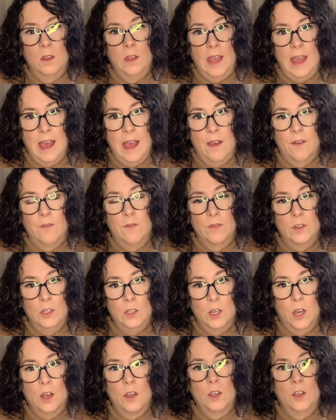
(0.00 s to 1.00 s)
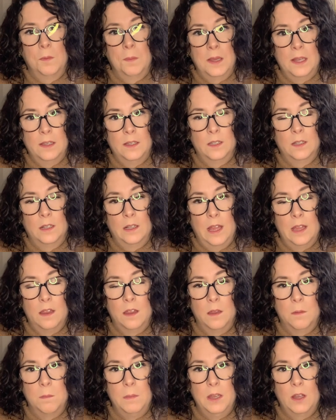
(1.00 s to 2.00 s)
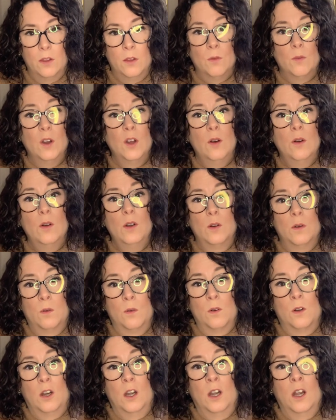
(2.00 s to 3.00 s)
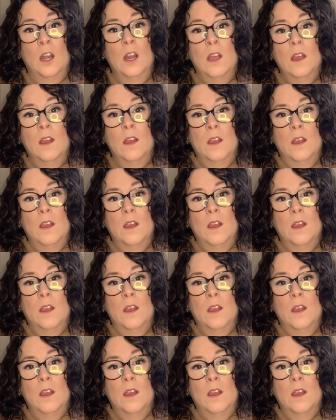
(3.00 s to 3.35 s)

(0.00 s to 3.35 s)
They have a document to let them be on the road, or,